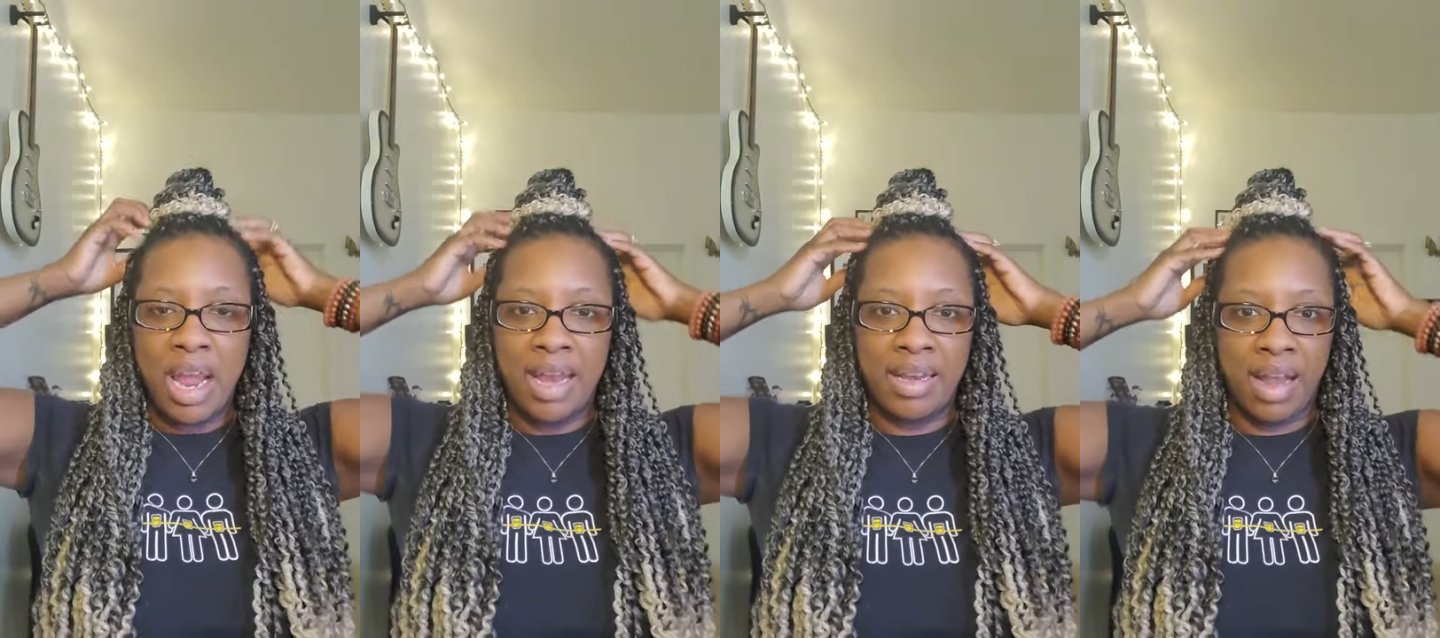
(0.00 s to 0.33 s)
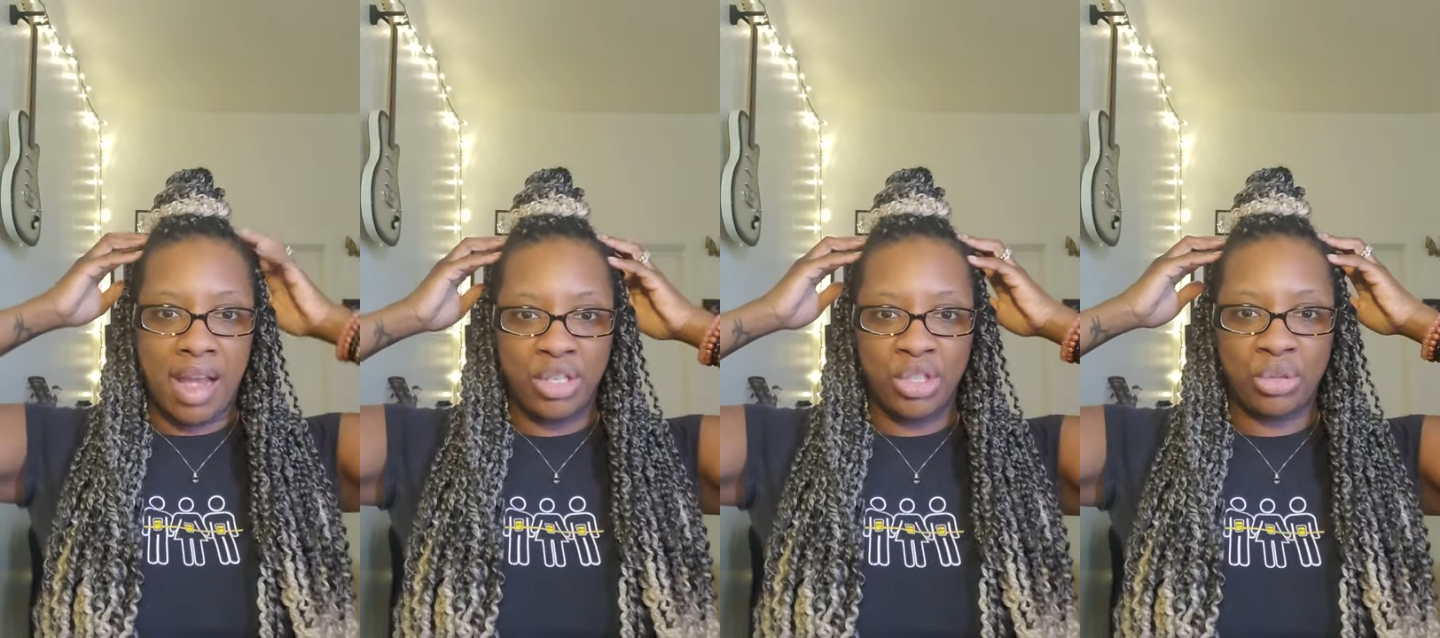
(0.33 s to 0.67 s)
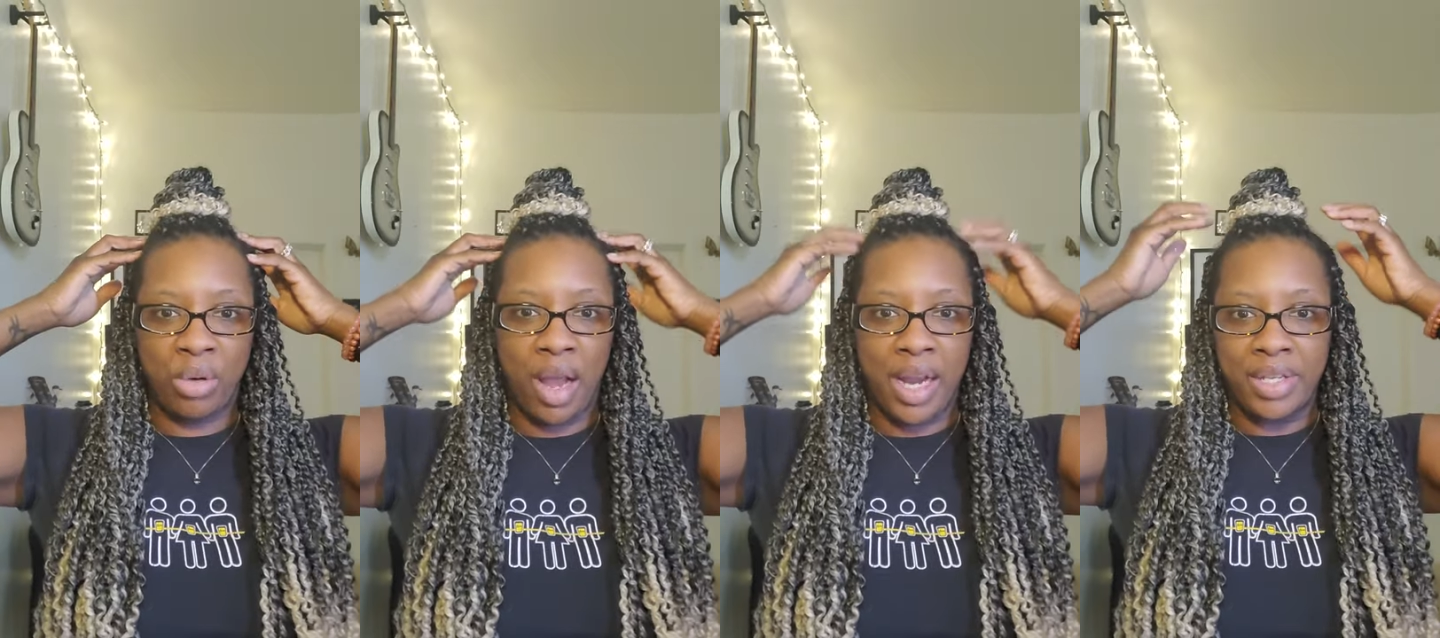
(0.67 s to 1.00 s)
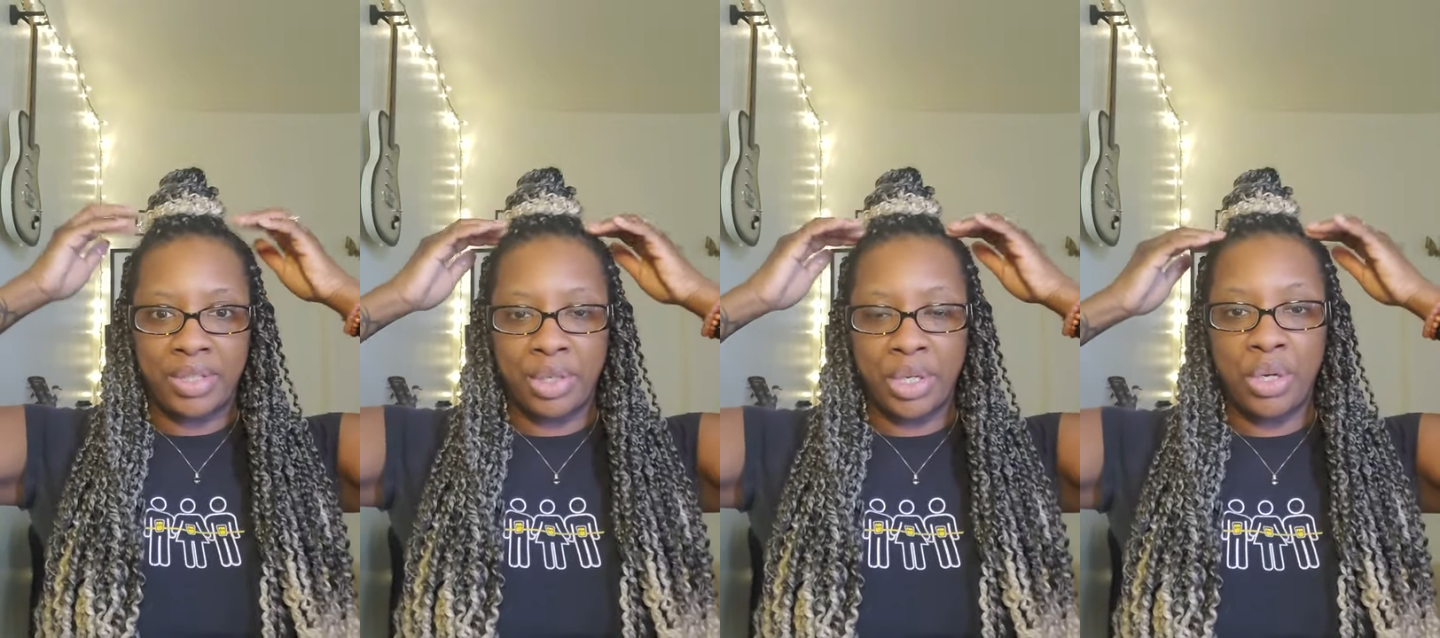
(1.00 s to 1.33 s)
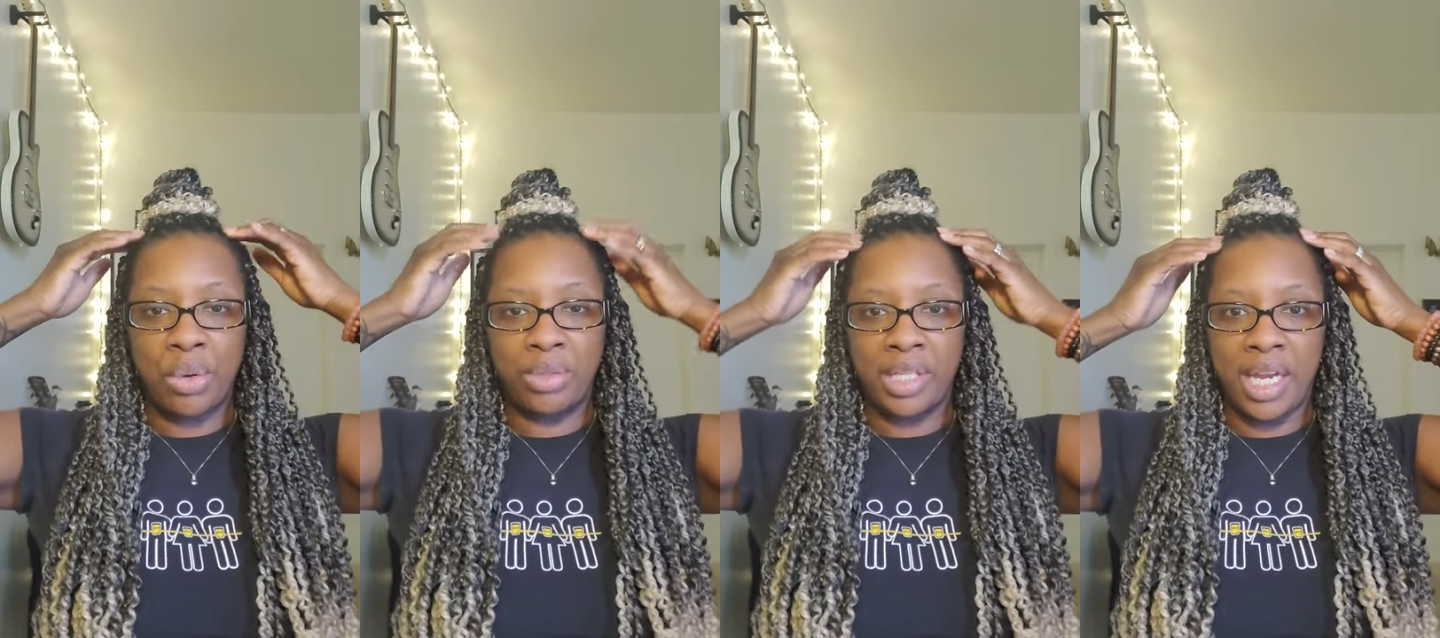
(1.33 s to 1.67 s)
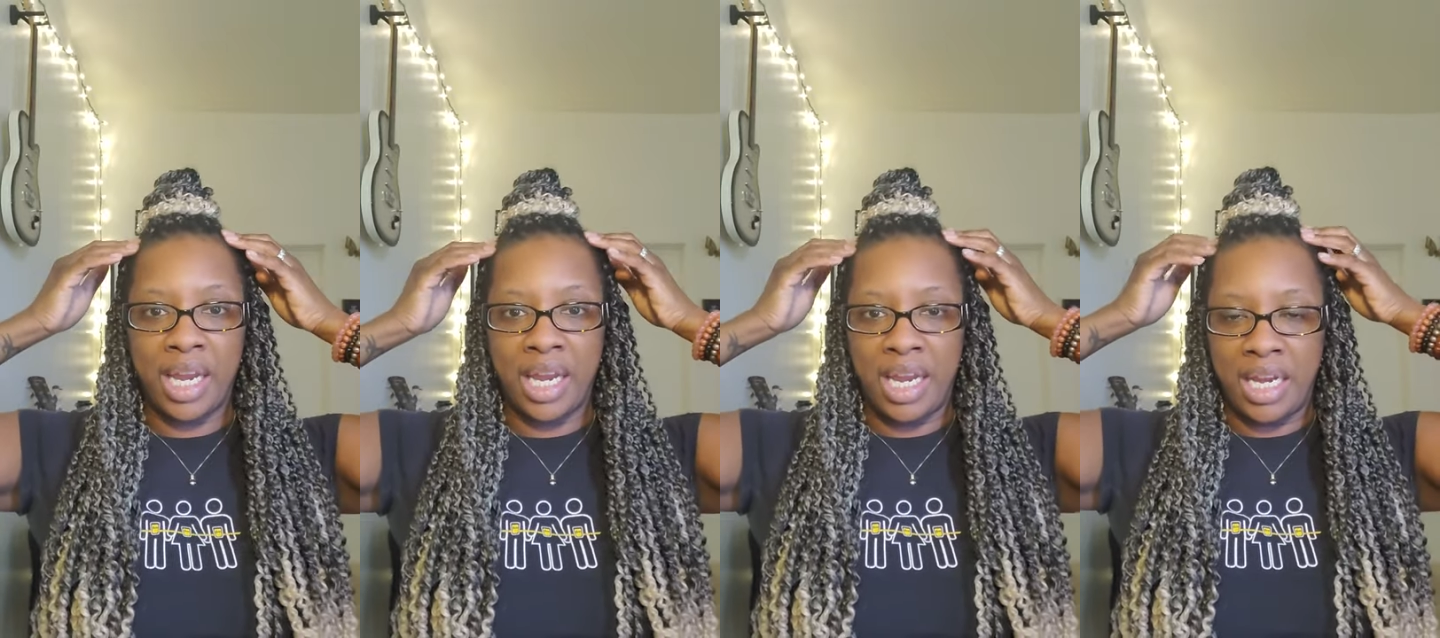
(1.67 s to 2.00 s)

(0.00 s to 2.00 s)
and not dry and so you don't get